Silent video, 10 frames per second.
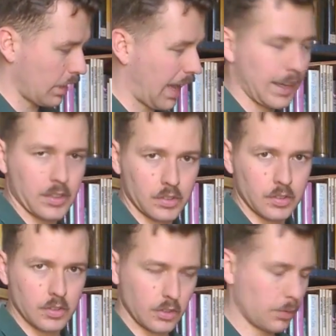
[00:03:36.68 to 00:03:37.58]
Alice
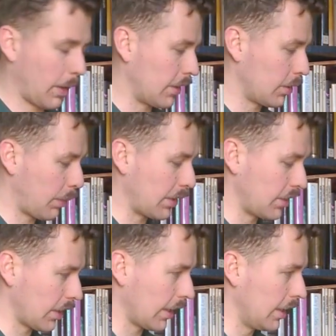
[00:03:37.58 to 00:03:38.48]
suspenders
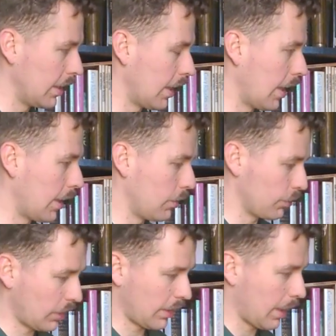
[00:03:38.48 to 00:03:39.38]
basically. You'll
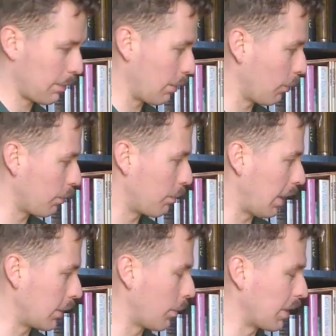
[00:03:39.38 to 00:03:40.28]
see that a bit
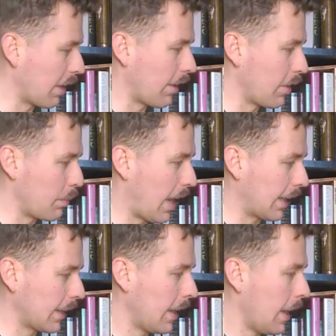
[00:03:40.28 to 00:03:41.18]
better when we get around the
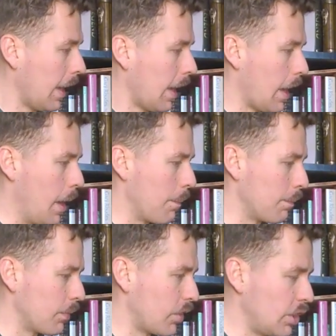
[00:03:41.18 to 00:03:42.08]
back.
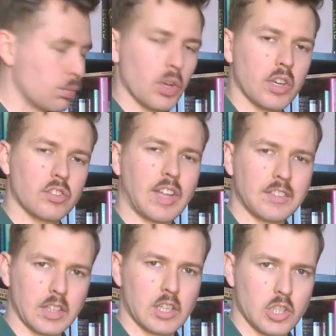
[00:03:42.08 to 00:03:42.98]
These weren't
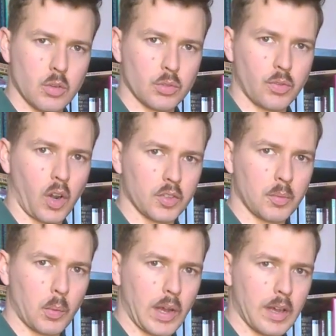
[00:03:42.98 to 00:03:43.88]
standard issue as far as
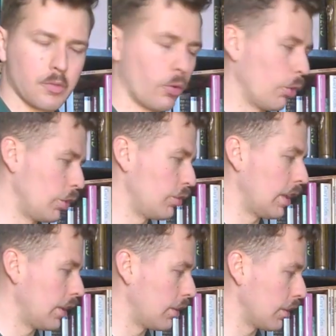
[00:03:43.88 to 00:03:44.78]
I'm aware for New
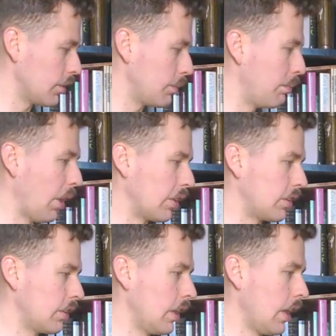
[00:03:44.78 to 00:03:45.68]
Zealanders,
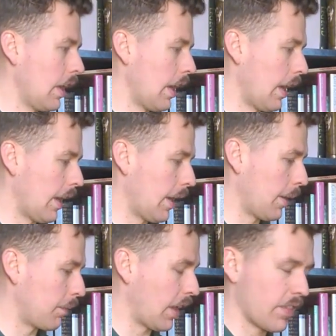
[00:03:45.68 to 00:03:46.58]
but
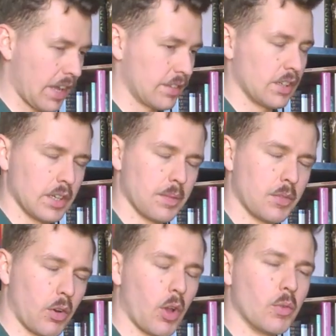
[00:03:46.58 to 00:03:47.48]
they had
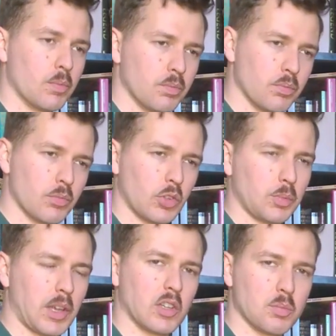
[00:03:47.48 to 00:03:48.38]
their own
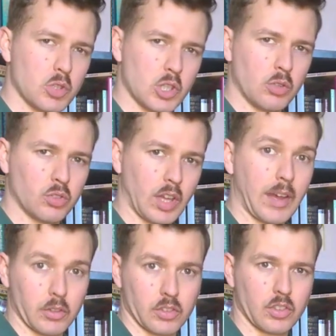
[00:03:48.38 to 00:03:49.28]
suspenders produced
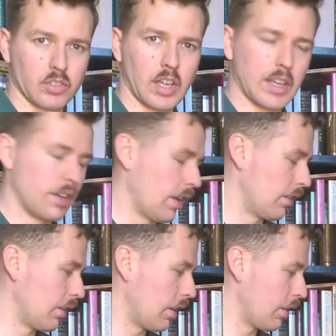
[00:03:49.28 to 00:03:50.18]
out, as I say,
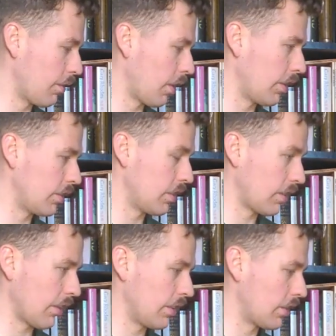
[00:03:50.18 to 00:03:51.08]
in the Far East, in
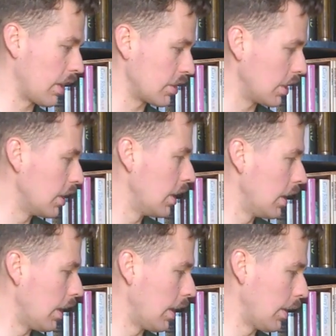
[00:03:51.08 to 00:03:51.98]
Southeast Asia,
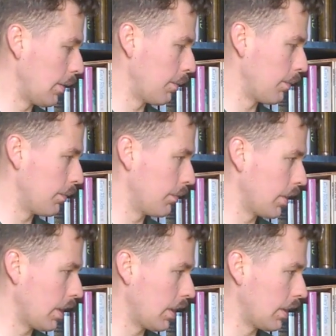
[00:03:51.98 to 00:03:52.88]

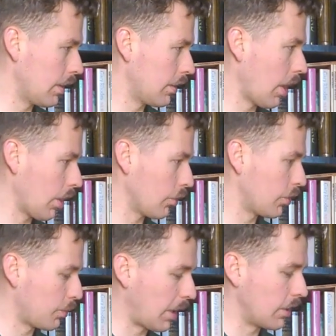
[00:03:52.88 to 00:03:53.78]
nylon
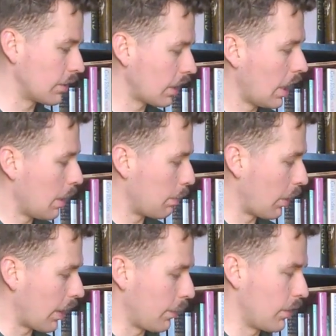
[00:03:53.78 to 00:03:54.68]
suspenders,
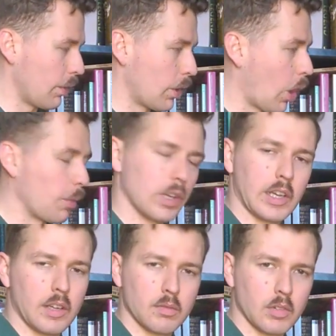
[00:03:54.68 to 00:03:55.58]
but they were
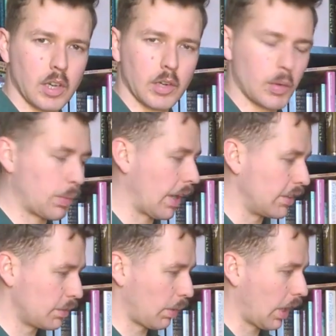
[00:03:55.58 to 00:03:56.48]
commonly
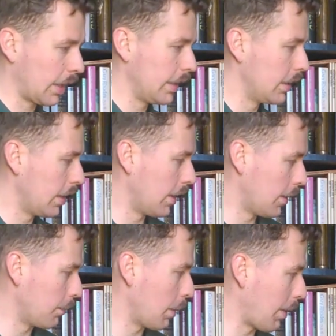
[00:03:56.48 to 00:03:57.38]
replaced by
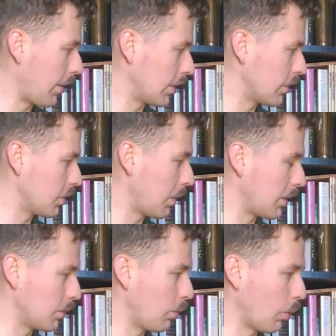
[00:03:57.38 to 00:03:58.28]
American
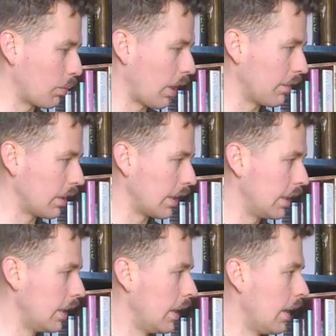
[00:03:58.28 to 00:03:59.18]
suspenders bought privately,
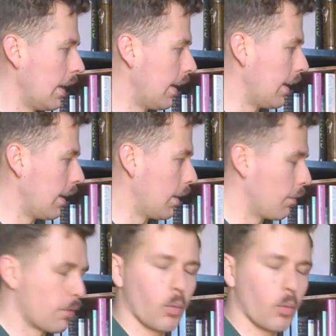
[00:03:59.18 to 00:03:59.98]
from